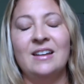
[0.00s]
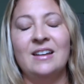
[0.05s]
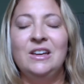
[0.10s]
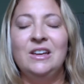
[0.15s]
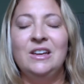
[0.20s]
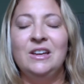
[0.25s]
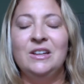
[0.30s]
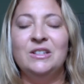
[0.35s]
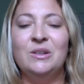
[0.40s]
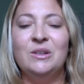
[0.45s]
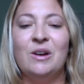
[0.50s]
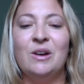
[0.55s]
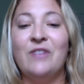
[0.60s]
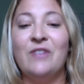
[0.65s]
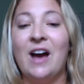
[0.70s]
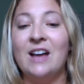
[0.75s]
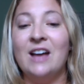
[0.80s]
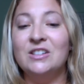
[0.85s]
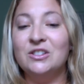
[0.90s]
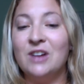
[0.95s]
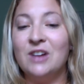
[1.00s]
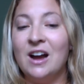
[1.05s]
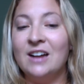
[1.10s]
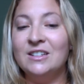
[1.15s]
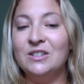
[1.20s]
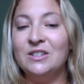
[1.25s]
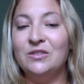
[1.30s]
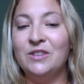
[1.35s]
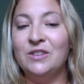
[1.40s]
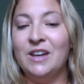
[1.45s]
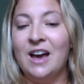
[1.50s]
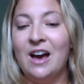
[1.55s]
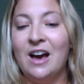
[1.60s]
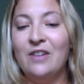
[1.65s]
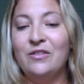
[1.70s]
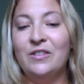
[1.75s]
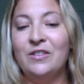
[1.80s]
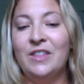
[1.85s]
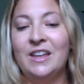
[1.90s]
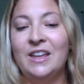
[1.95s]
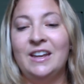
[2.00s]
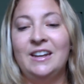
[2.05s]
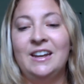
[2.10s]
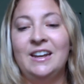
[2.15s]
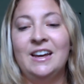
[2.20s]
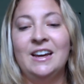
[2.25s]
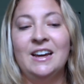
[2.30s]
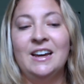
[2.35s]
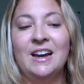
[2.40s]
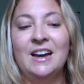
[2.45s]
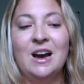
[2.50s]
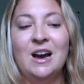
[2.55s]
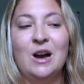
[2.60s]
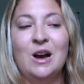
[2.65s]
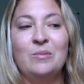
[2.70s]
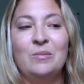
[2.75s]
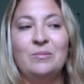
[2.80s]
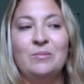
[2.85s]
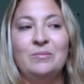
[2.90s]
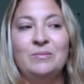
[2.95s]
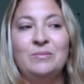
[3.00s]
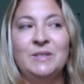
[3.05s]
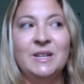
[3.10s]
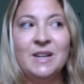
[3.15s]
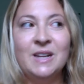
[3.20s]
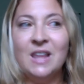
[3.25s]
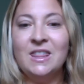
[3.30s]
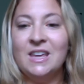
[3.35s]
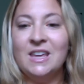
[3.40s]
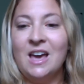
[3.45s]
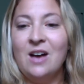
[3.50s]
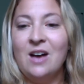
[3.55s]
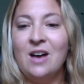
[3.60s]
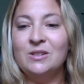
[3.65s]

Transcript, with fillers: So I fast tracked to VF and then um, did nothing else.